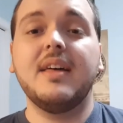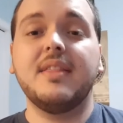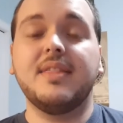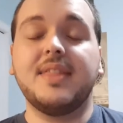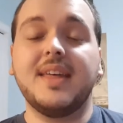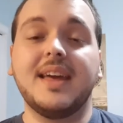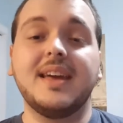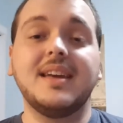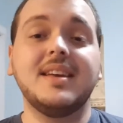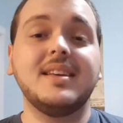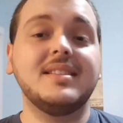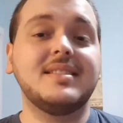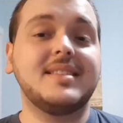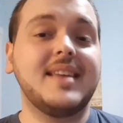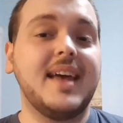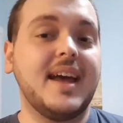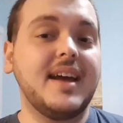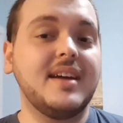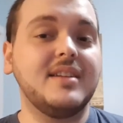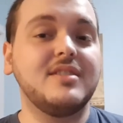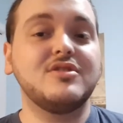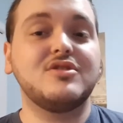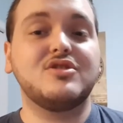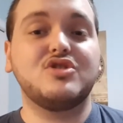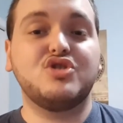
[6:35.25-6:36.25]
they
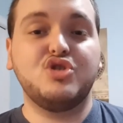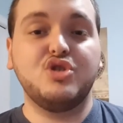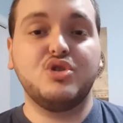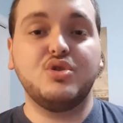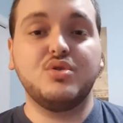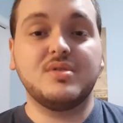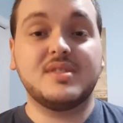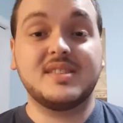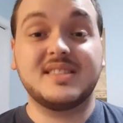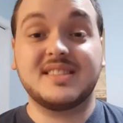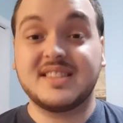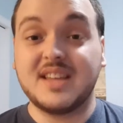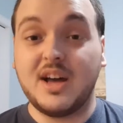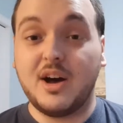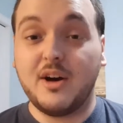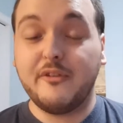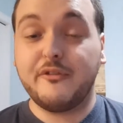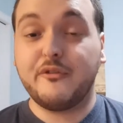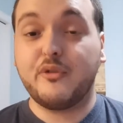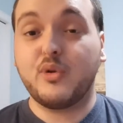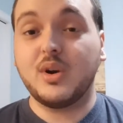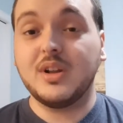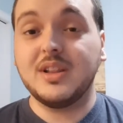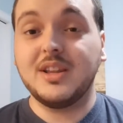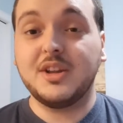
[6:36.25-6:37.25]
tend to sell
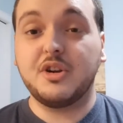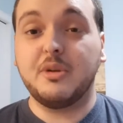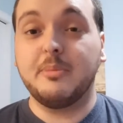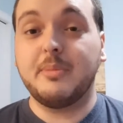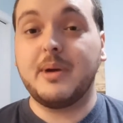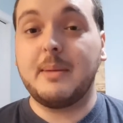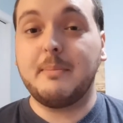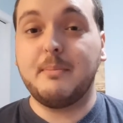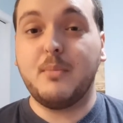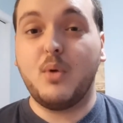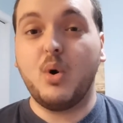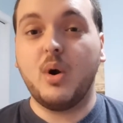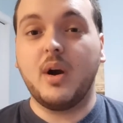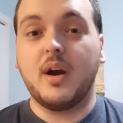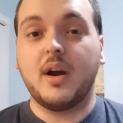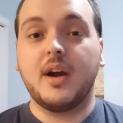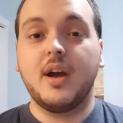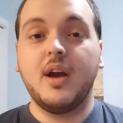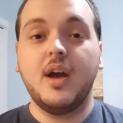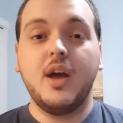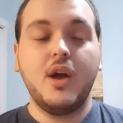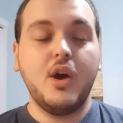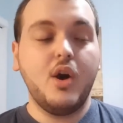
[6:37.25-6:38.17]
for a little bit more.